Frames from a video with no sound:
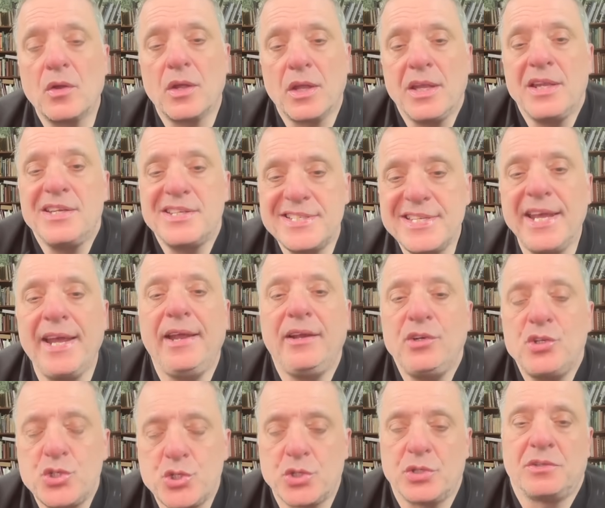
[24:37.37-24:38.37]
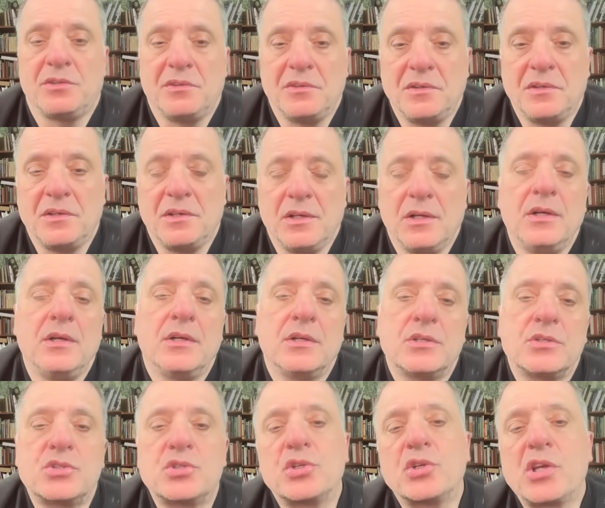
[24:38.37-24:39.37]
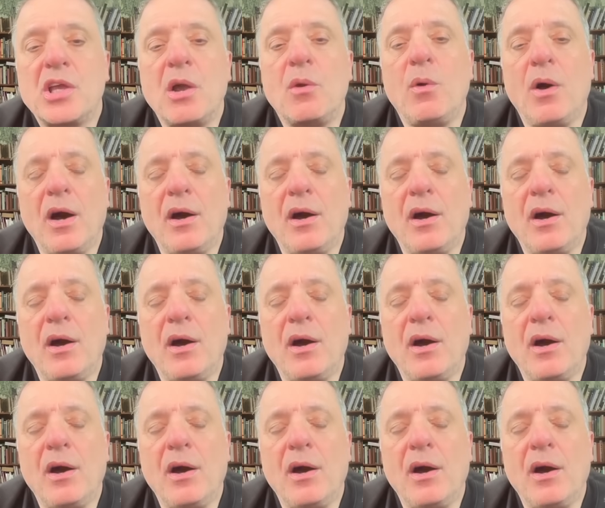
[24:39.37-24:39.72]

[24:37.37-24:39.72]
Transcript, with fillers: intention to go